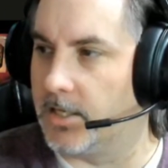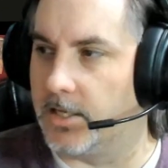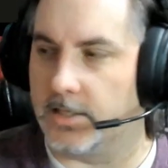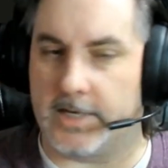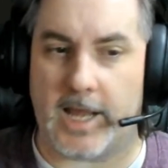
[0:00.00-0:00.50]

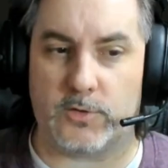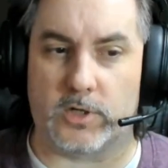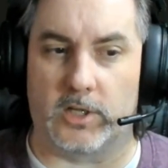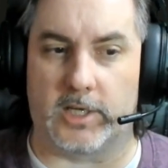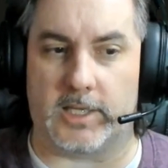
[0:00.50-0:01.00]
Next, we're going to
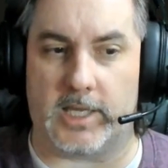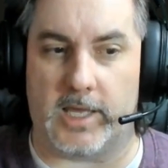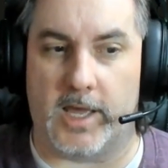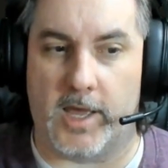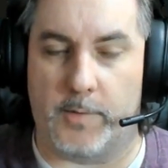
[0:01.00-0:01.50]
look at the
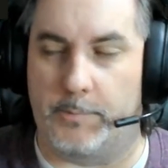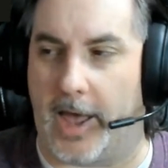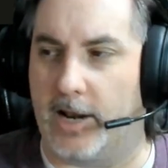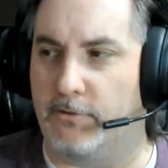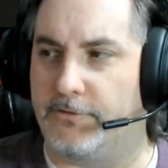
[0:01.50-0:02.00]

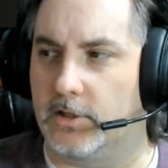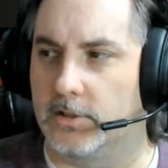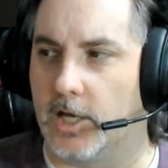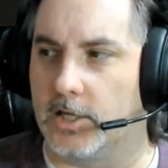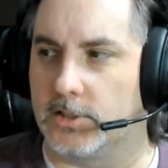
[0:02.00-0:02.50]
Battlefield
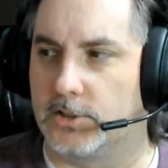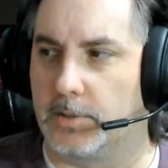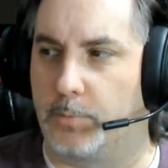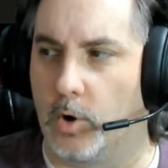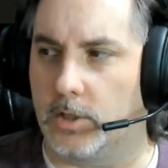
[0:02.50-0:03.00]

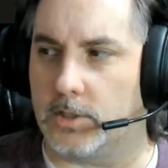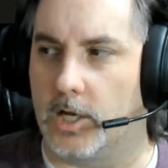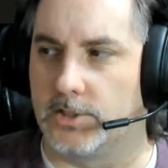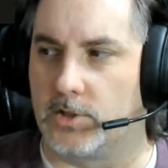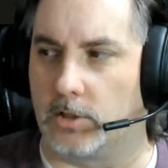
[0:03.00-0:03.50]
Support,
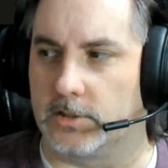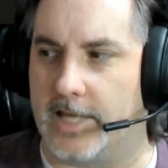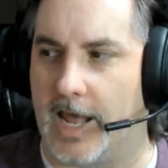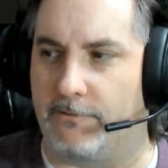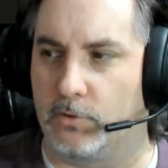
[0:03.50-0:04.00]
Assault, and
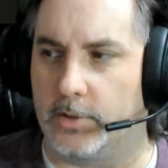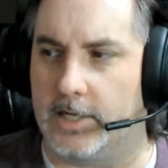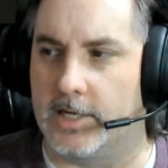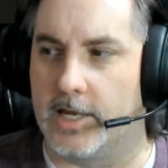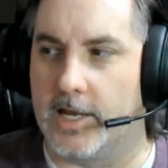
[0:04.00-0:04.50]
Cavalry.
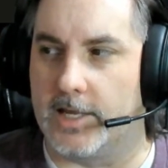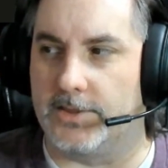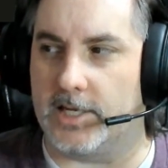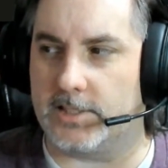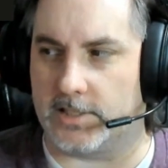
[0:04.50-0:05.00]

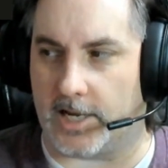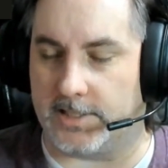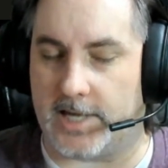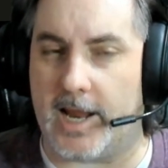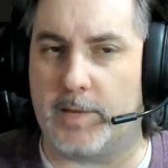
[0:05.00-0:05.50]
This is a
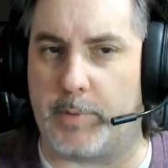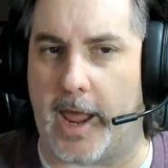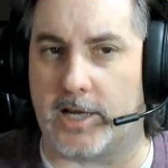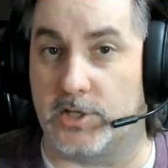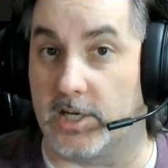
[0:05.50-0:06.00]
tank pack,
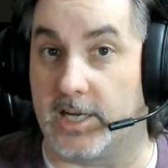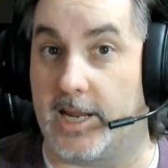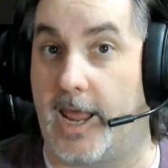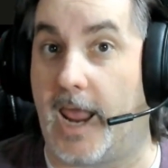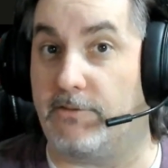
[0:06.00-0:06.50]
so you're going to get
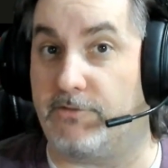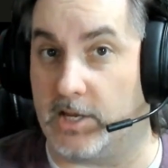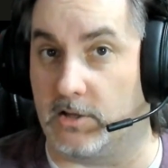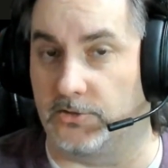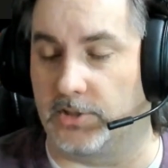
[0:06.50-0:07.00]
8
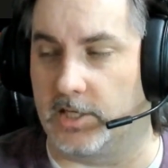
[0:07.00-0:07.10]
vehicles in it.